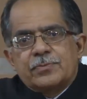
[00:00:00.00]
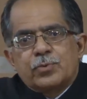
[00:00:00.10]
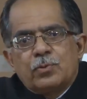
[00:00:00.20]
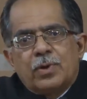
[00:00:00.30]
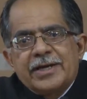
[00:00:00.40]

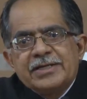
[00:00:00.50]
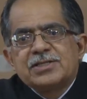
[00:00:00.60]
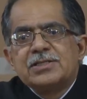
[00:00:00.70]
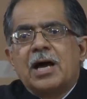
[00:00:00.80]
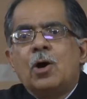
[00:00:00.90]
it
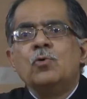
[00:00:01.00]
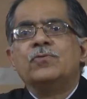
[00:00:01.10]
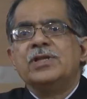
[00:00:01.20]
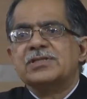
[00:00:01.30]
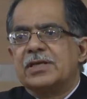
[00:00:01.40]
provides now
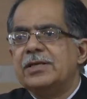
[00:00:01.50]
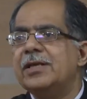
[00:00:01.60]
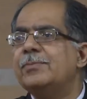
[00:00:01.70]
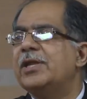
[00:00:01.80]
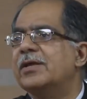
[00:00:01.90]
this
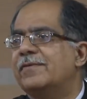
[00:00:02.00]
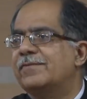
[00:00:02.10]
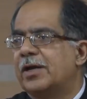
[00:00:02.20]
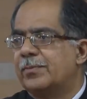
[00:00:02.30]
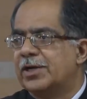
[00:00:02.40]
enabling
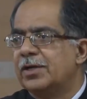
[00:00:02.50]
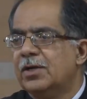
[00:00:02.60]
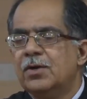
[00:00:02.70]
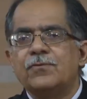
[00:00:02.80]
environment